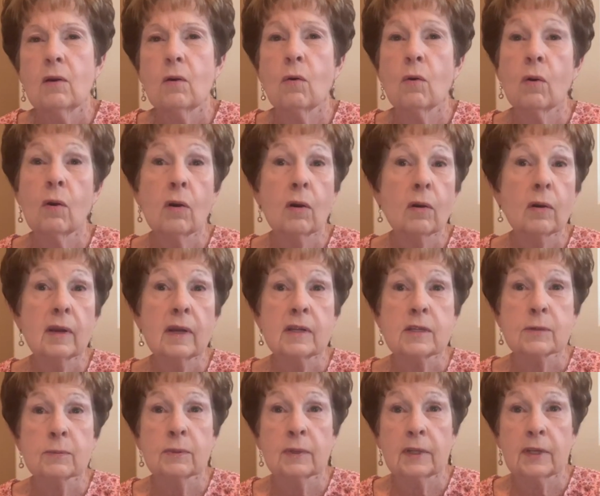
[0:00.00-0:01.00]
or
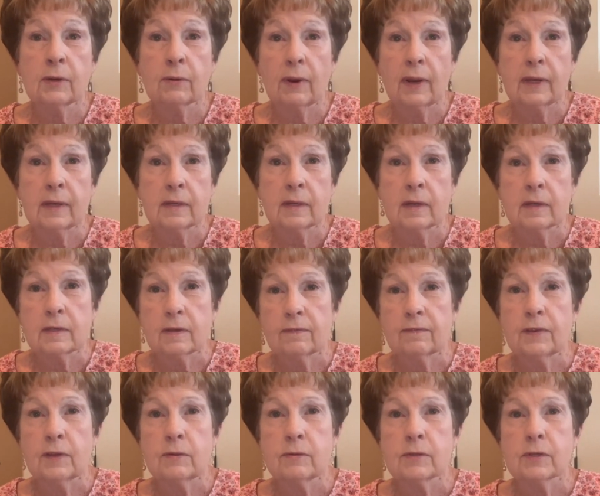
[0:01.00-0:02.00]
it's really great in a
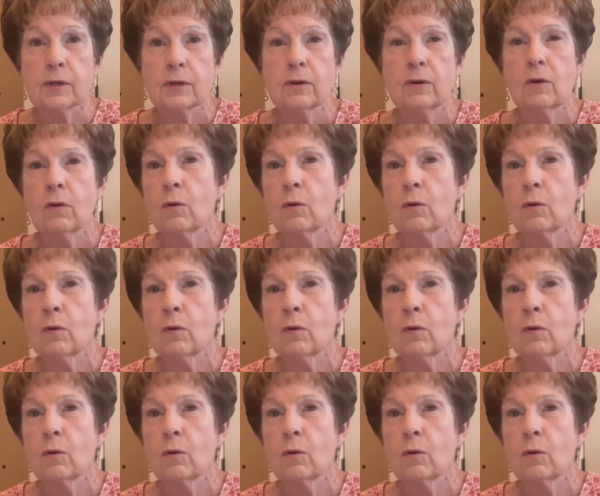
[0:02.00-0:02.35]
diffuser,